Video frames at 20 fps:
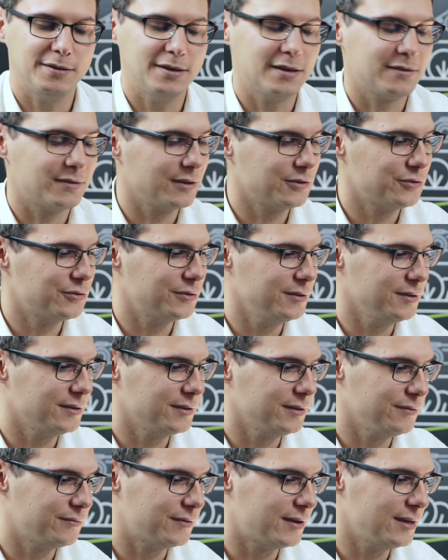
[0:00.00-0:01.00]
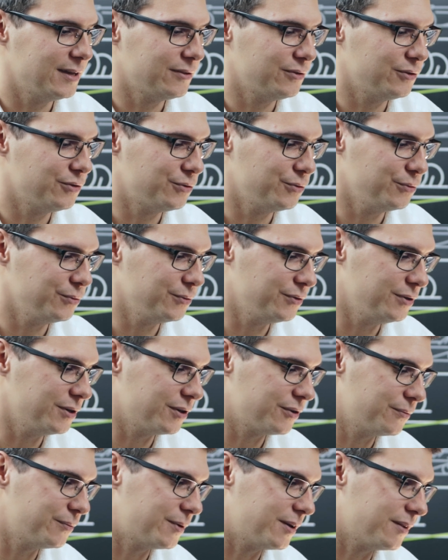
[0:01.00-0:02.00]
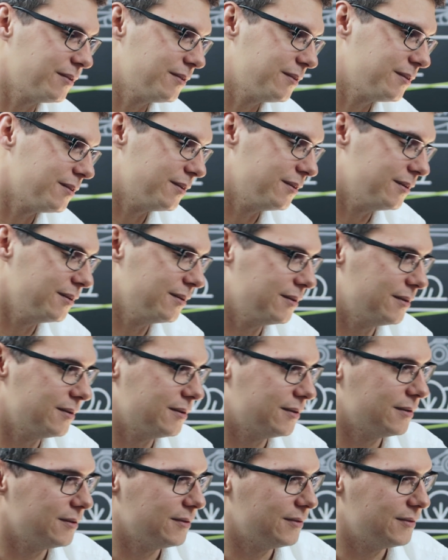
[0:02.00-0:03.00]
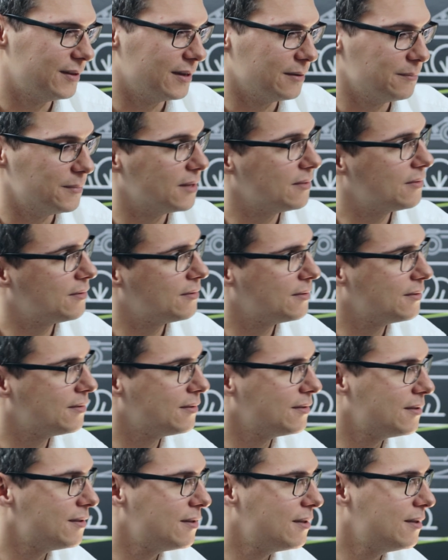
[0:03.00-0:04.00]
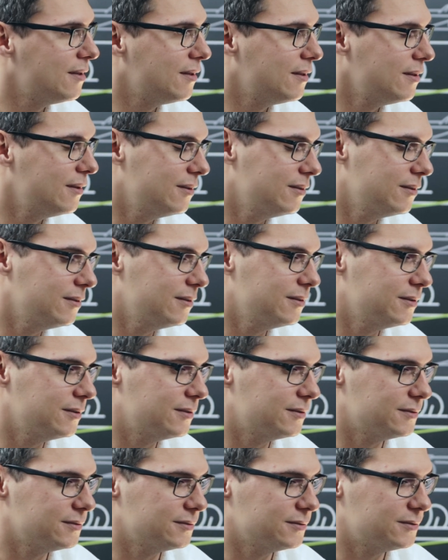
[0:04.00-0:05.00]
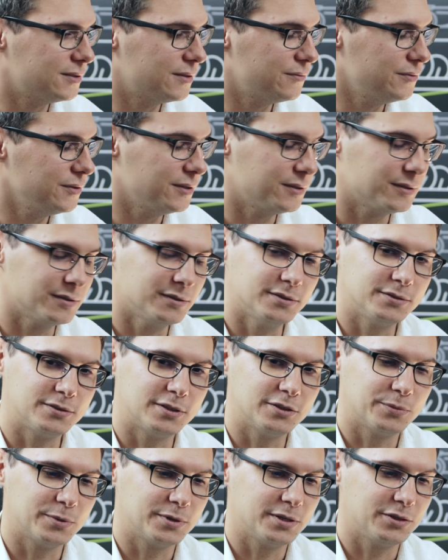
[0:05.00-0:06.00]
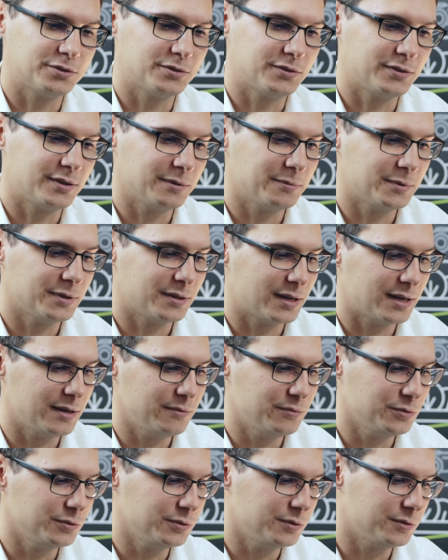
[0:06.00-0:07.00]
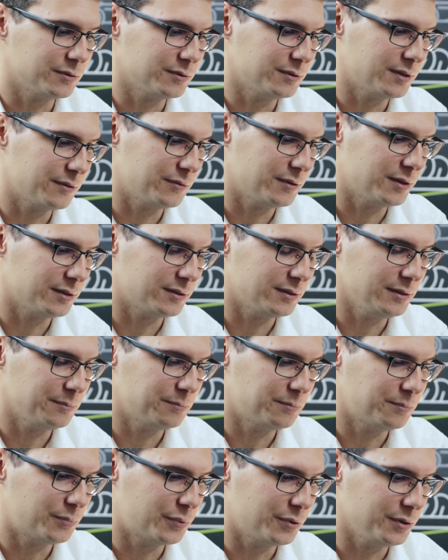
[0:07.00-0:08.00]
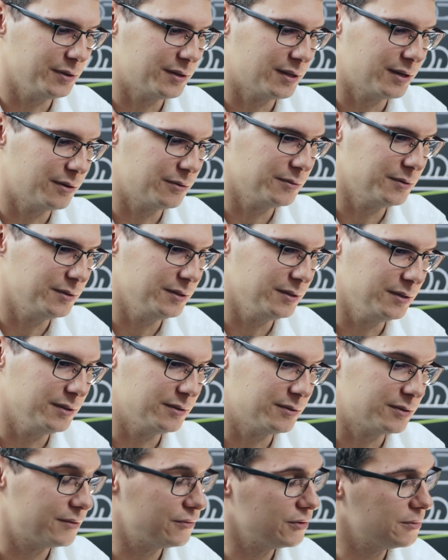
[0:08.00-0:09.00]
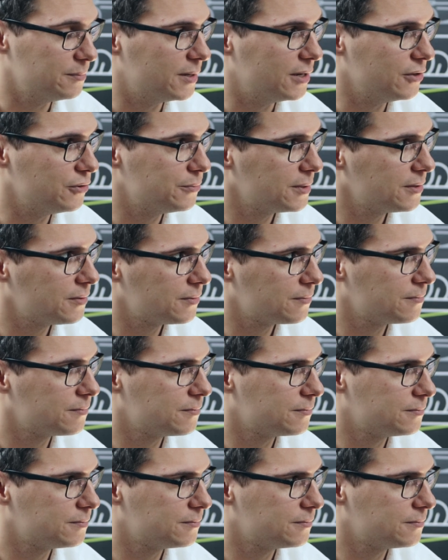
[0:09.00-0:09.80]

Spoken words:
Yes, actually, if I had to choose just one segment, traffic transportation segment, I would definitely point out the traffic management.